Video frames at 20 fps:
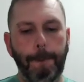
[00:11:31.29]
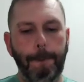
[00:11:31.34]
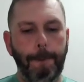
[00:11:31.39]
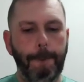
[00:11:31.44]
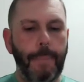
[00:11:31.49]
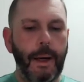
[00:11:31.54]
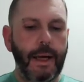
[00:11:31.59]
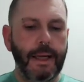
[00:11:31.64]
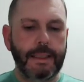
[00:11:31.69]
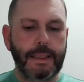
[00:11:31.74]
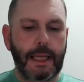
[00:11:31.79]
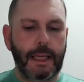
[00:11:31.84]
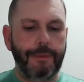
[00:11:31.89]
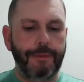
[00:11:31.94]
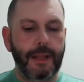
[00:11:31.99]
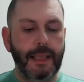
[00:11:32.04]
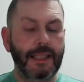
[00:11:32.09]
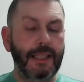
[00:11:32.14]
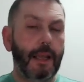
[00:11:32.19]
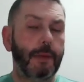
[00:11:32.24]
But if
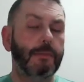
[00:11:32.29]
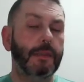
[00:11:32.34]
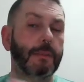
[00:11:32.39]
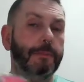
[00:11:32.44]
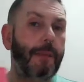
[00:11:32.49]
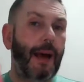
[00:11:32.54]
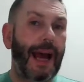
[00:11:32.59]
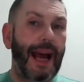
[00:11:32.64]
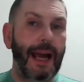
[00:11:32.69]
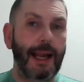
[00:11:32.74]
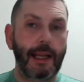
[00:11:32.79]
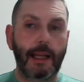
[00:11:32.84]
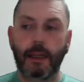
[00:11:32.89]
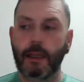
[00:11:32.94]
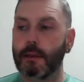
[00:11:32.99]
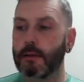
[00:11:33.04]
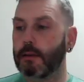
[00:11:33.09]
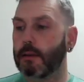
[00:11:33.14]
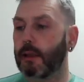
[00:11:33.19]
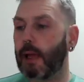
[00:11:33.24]
this comes back
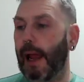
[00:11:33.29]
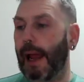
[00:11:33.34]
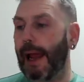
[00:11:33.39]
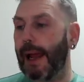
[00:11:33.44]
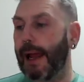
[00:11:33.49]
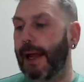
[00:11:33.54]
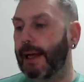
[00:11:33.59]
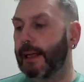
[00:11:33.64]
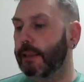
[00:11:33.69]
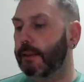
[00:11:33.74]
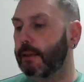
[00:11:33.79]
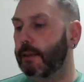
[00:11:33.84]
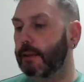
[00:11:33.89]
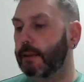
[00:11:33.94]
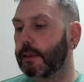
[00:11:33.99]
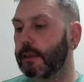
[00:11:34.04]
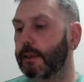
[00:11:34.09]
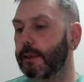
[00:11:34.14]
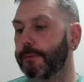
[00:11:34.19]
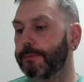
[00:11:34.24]

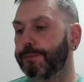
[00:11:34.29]
and